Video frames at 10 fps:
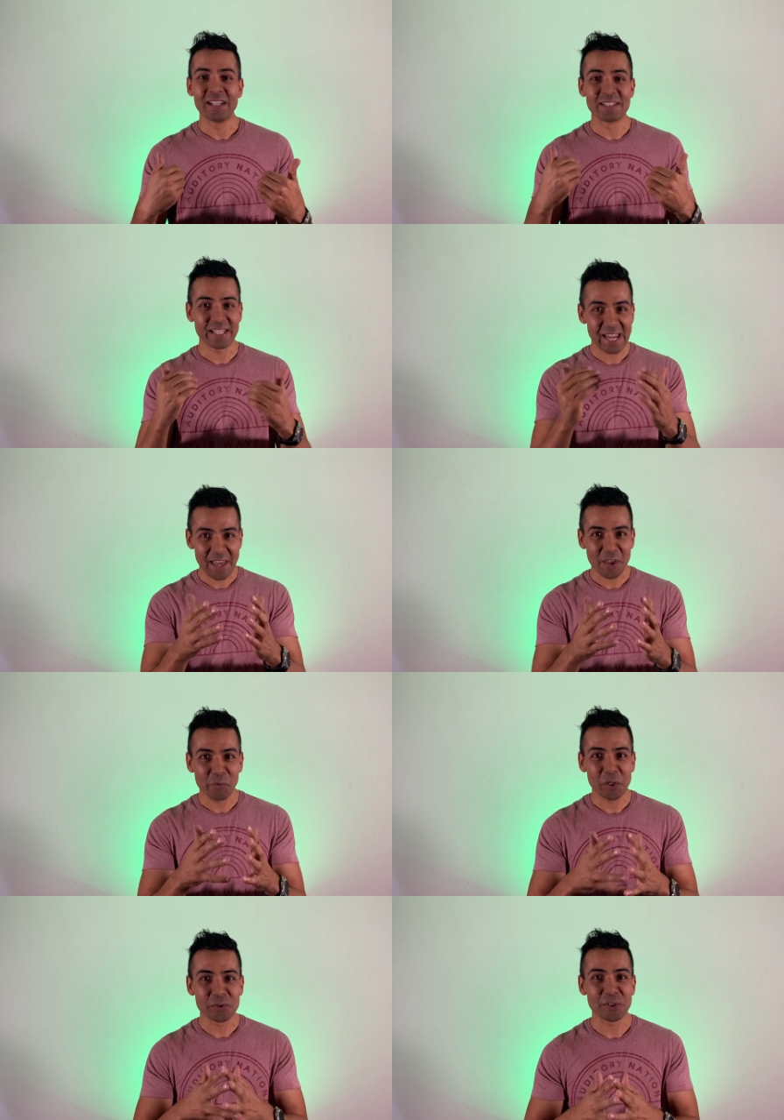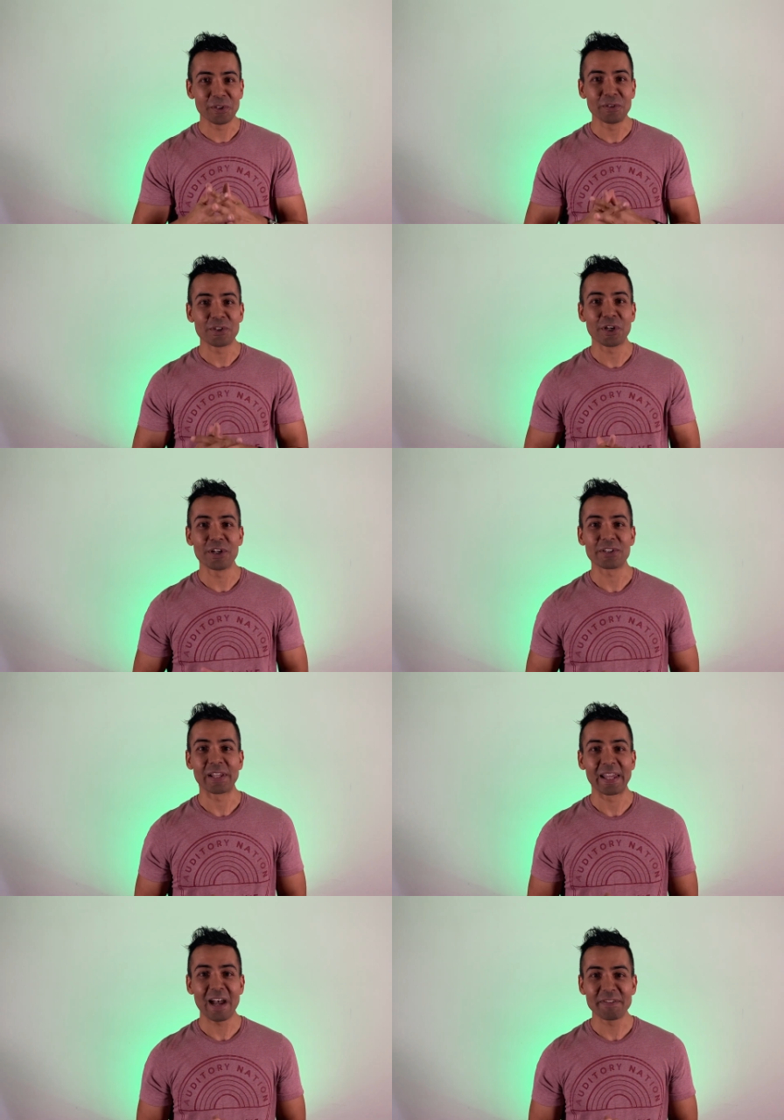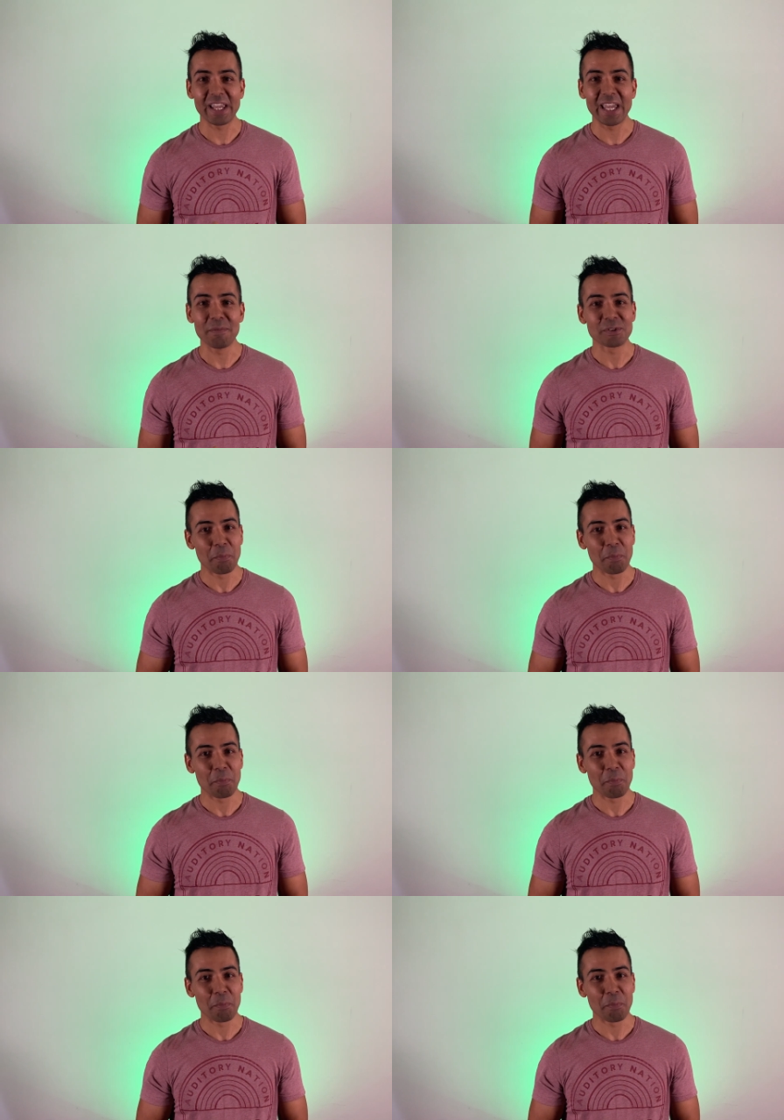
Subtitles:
See you out there real soon, church. Love you heaps.